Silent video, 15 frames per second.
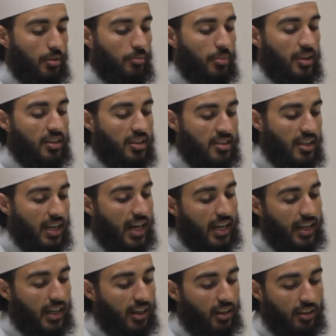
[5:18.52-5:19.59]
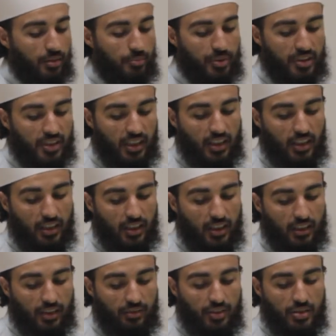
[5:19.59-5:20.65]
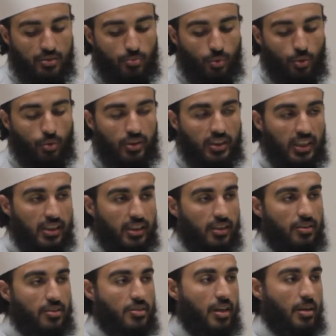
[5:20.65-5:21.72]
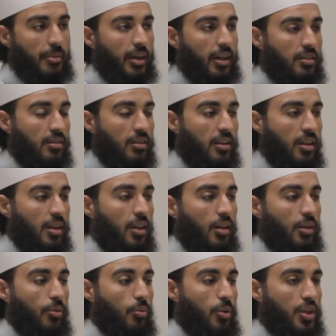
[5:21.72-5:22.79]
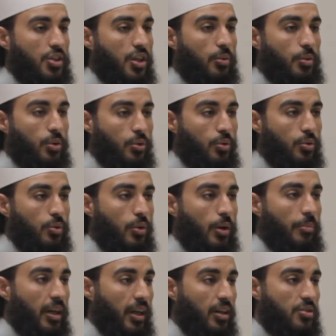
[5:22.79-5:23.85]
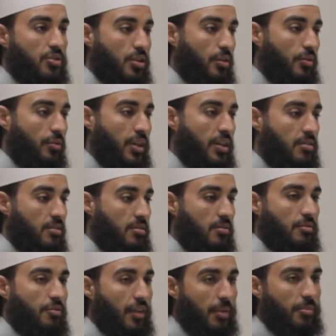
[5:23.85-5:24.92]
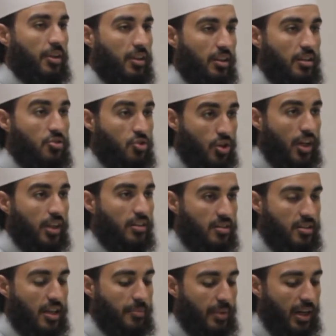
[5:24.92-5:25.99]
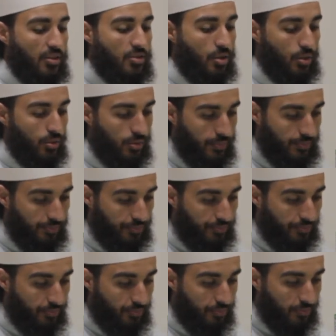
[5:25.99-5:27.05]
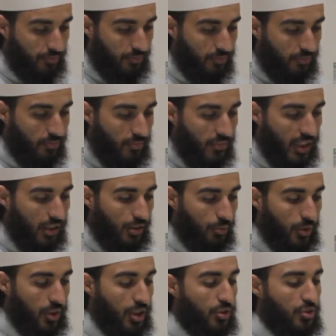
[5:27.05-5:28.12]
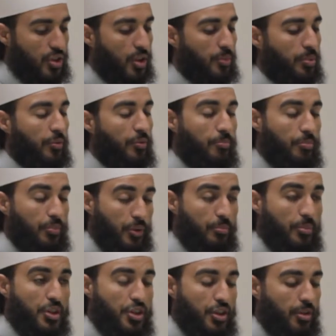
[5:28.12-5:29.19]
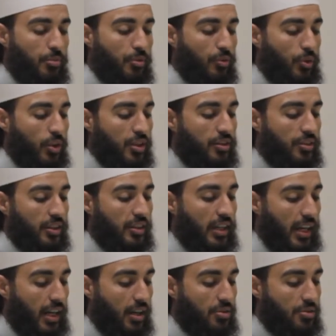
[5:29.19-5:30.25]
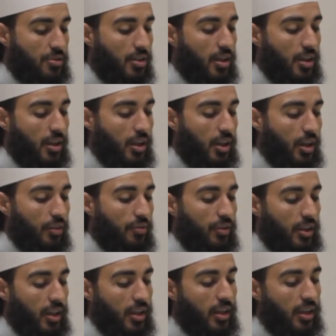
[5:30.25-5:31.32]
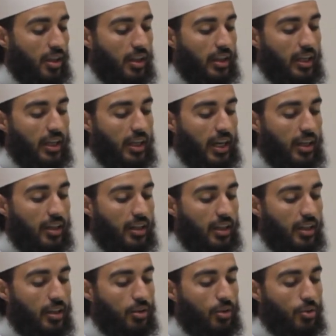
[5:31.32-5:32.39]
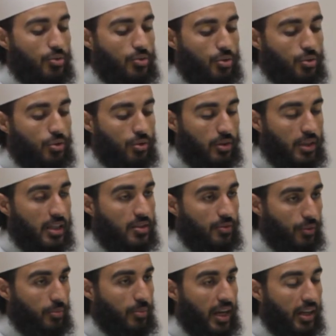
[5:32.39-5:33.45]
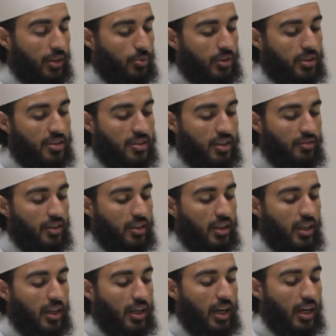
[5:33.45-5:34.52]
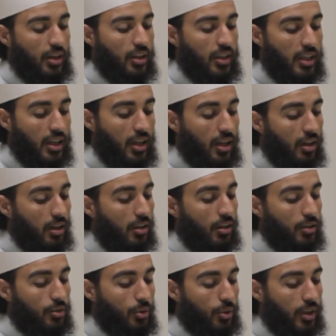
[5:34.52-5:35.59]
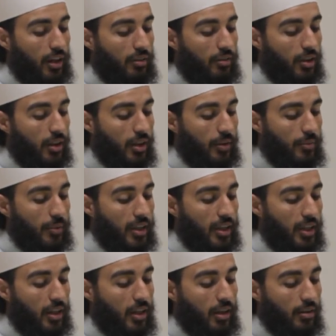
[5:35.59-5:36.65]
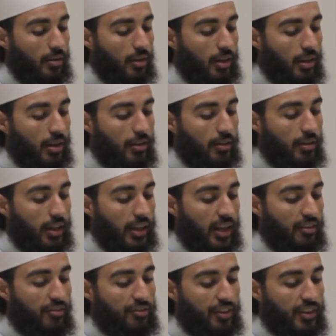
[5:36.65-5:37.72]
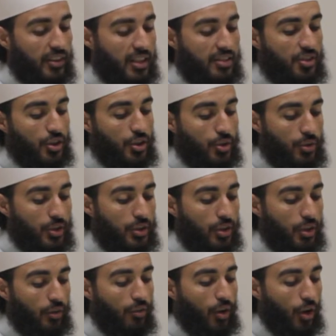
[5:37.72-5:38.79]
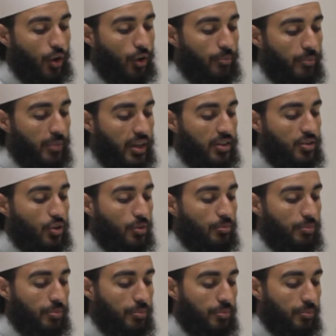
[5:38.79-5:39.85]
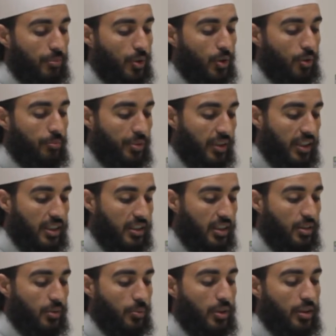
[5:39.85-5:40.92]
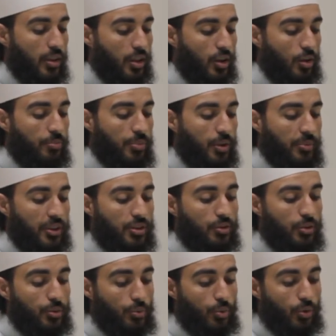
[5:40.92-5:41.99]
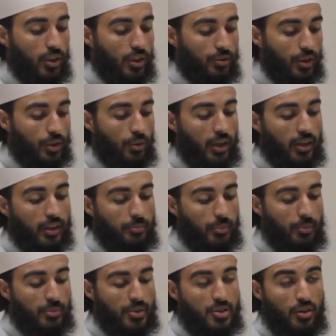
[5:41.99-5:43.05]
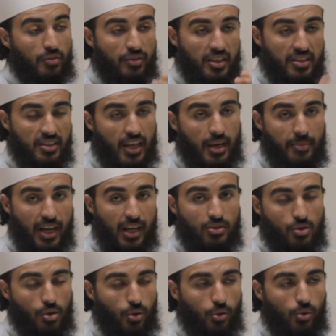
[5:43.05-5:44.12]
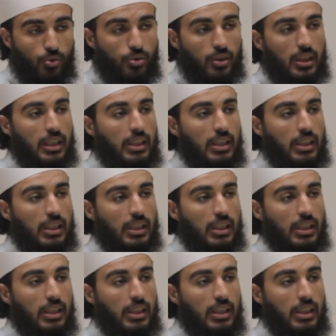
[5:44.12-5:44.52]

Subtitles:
But this ayah in particular gives us more details about what shall we do among ourselves as family inside the same household. We need to seek permission for entering the house of another, and here also that's from Ayah 27. And here the comfort and security of home is completed with a complementary ruling requiring members of the same household